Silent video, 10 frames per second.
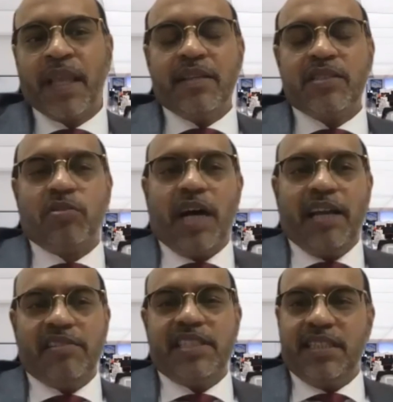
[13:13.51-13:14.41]
So I'll
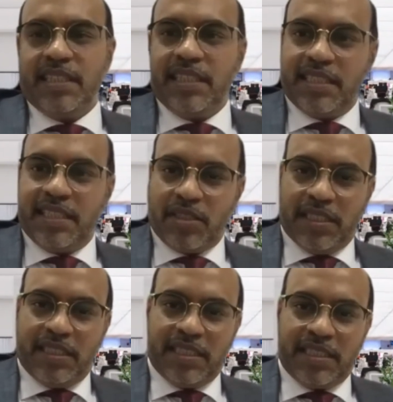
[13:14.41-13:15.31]
say that
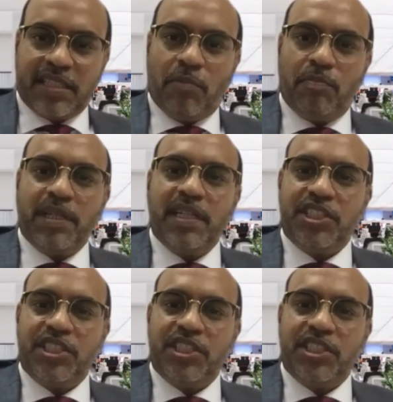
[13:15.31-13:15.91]
this is a completely